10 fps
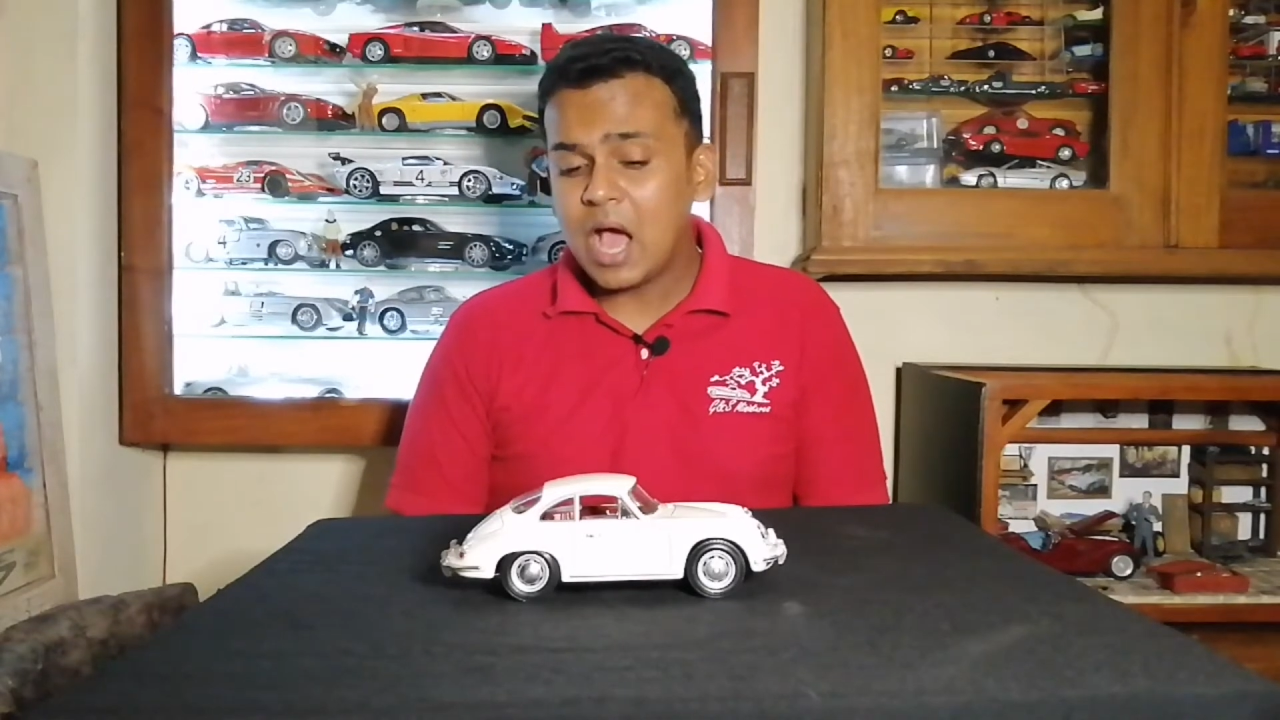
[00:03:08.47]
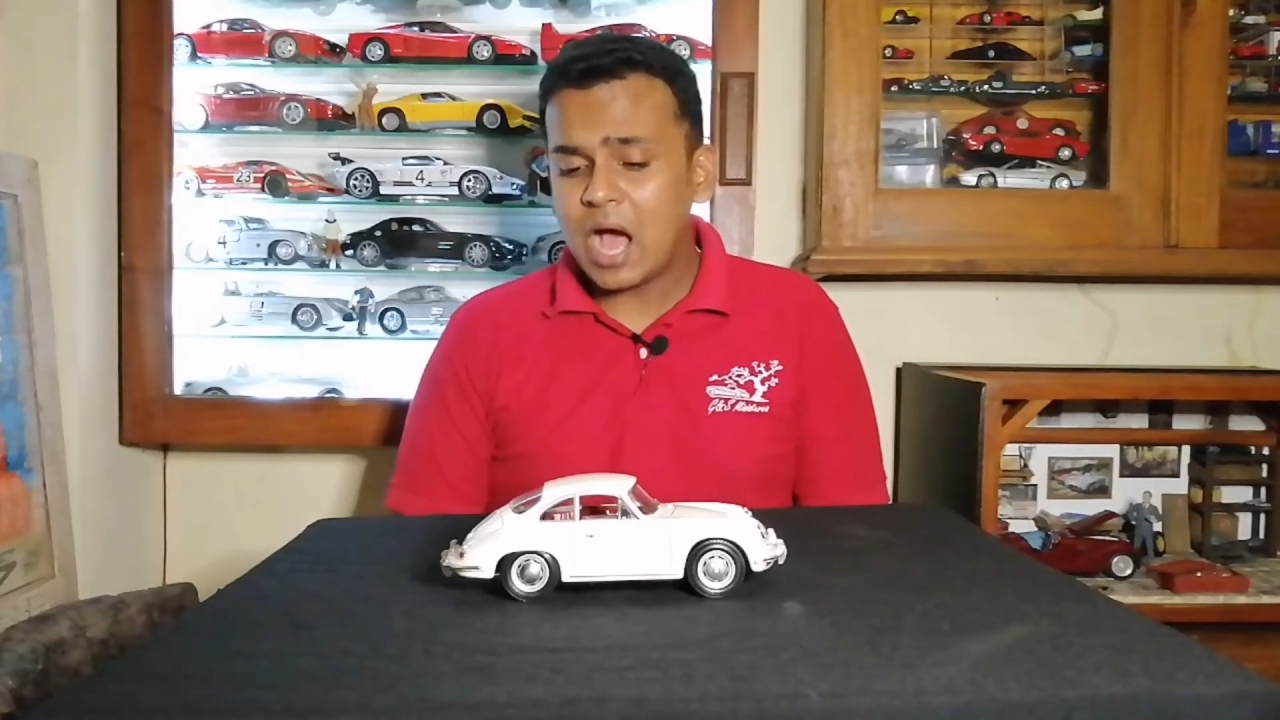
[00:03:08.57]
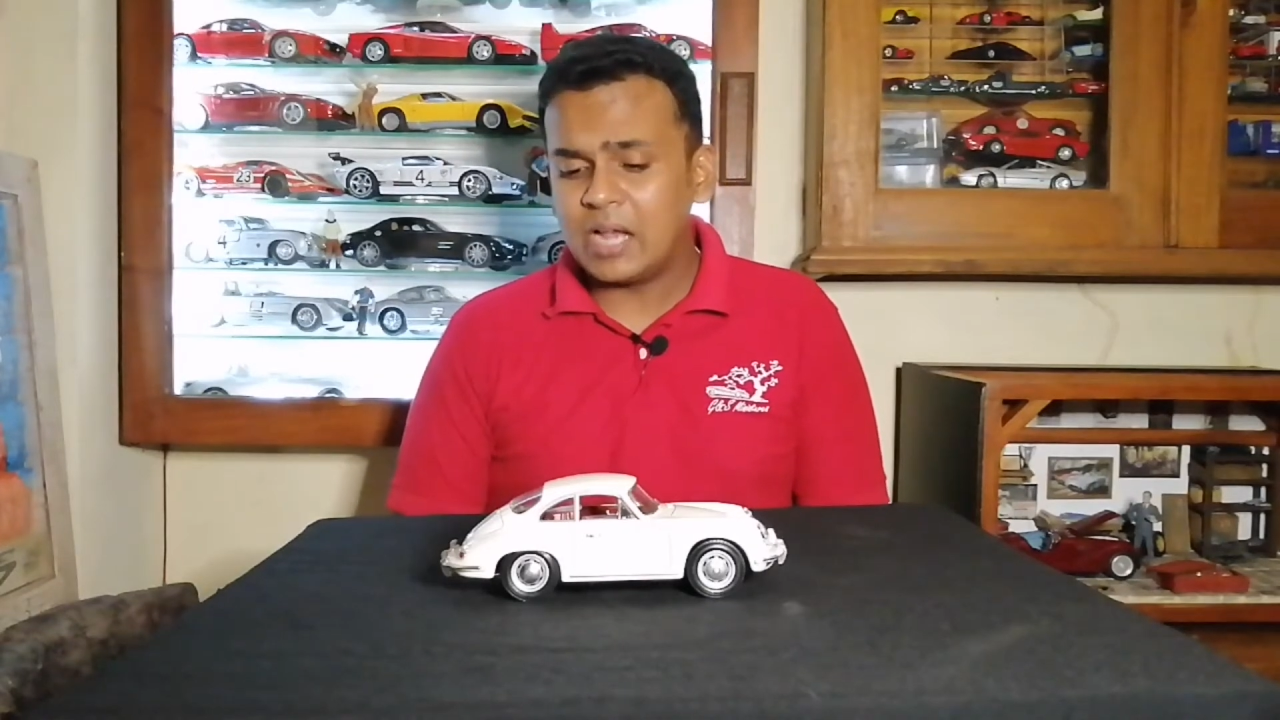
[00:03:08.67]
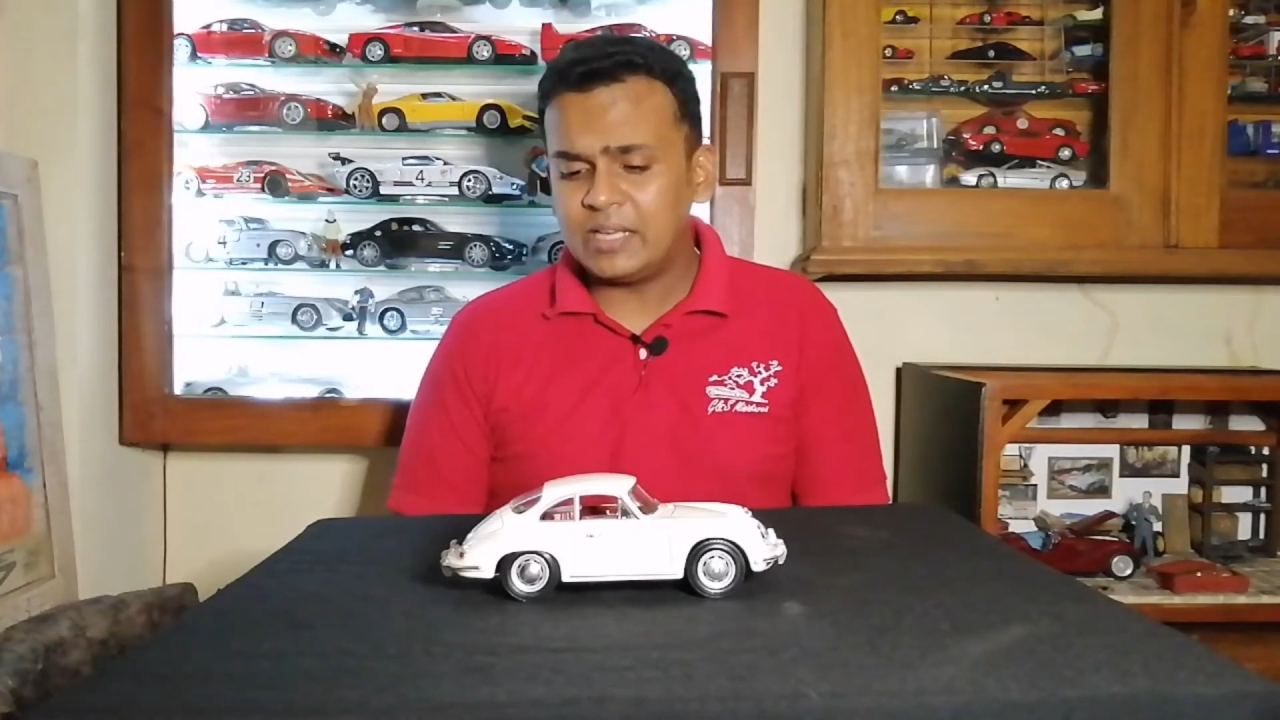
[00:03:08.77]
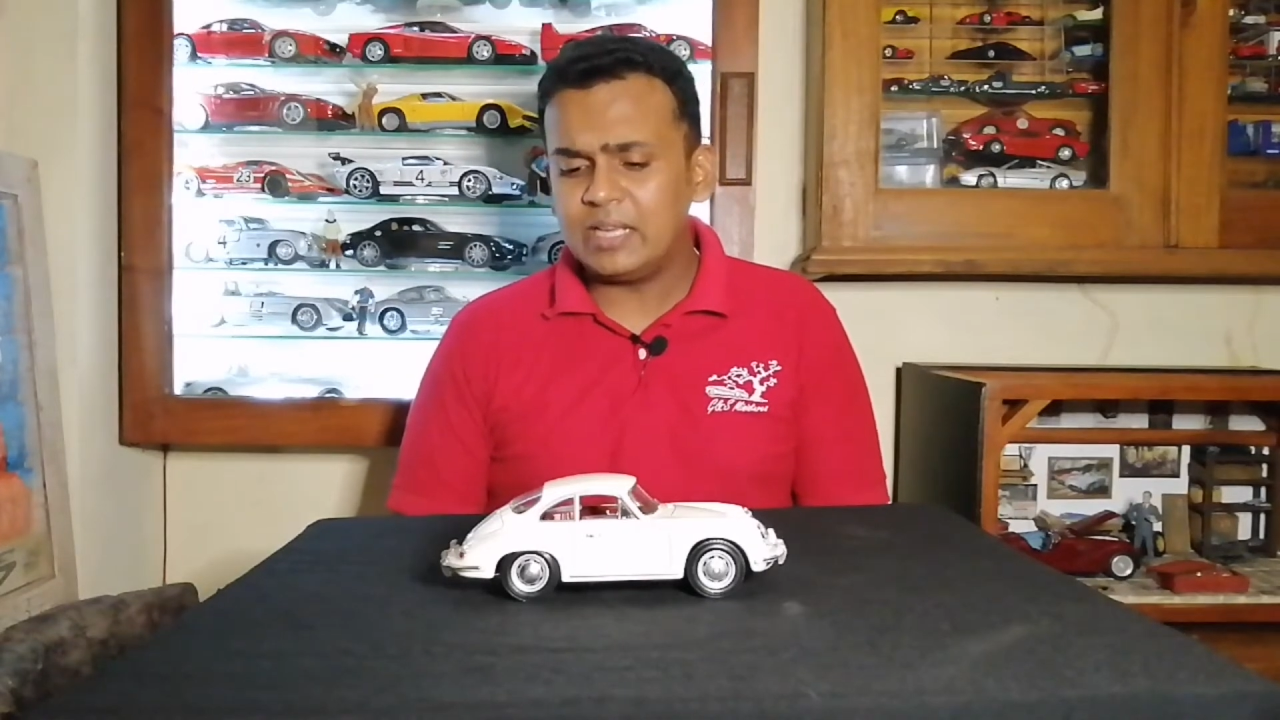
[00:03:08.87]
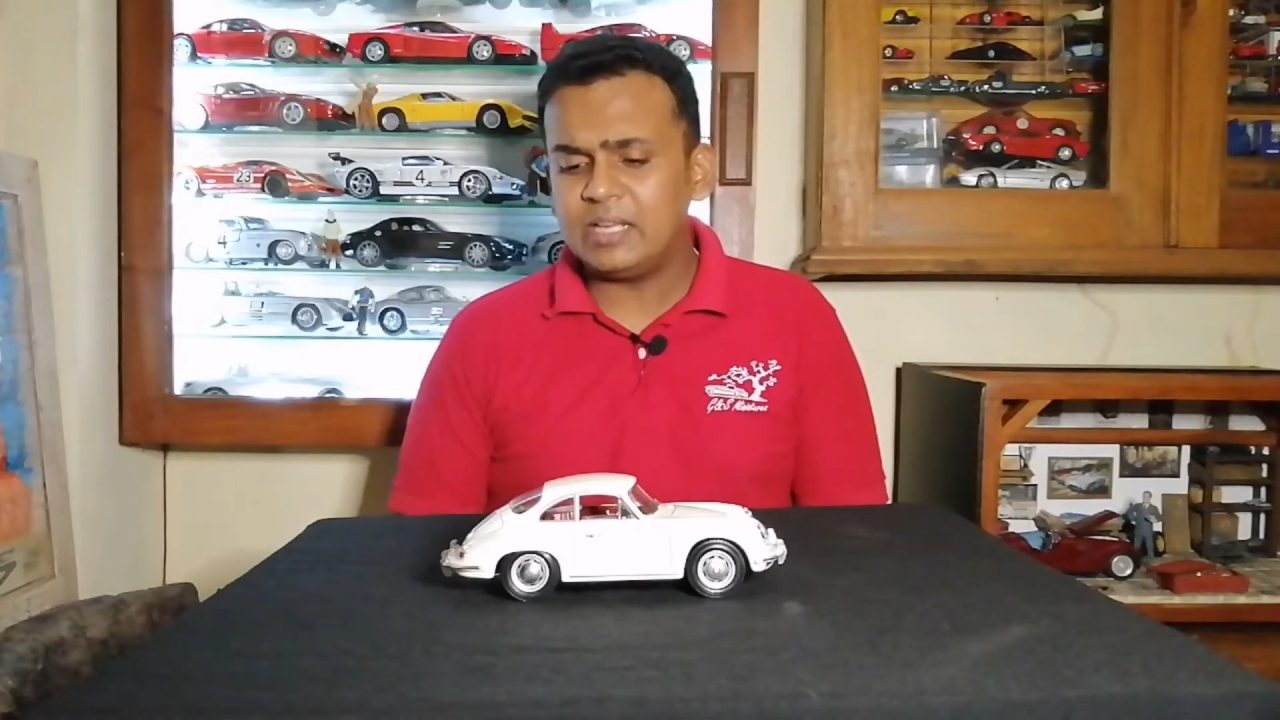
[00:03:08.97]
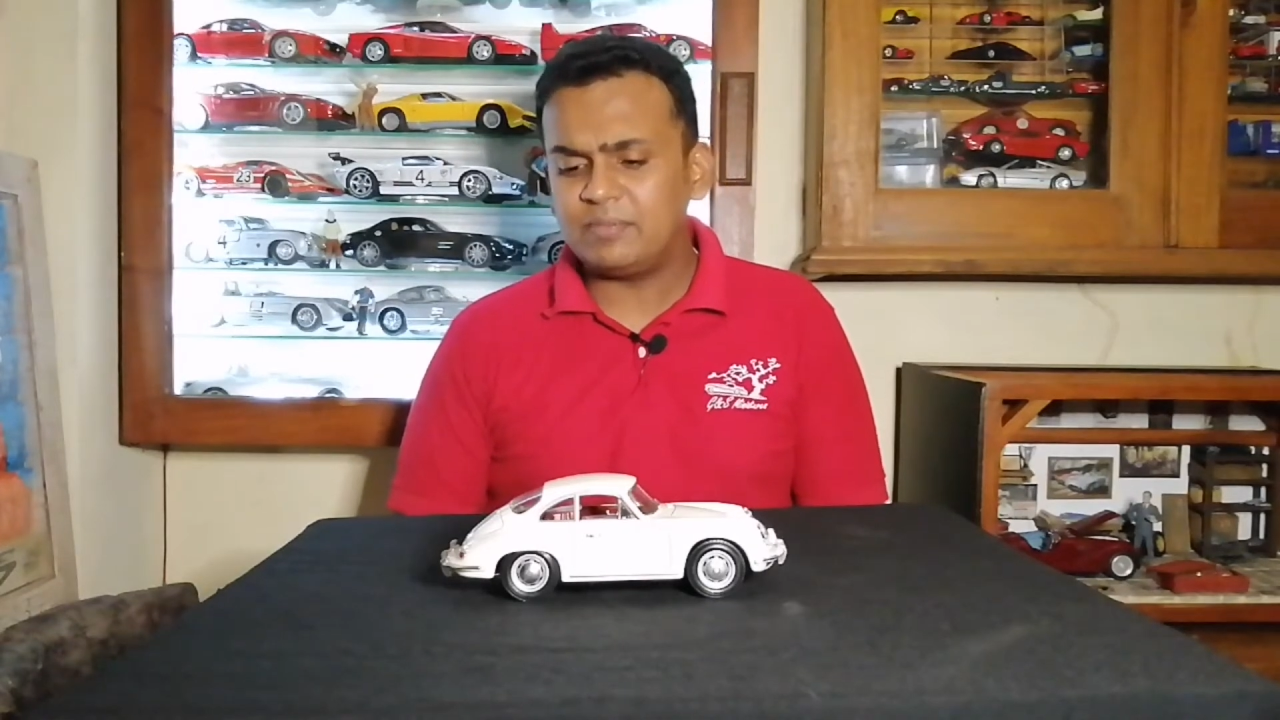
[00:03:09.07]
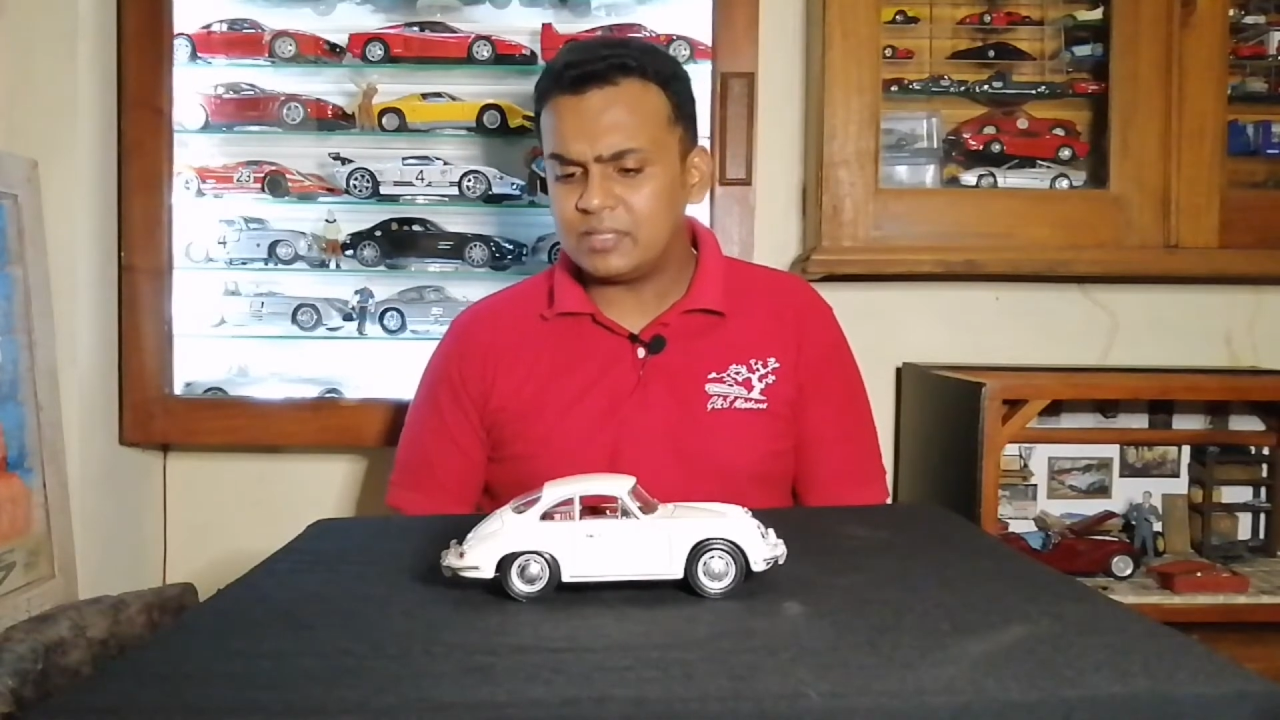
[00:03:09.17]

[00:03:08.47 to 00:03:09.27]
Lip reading: until it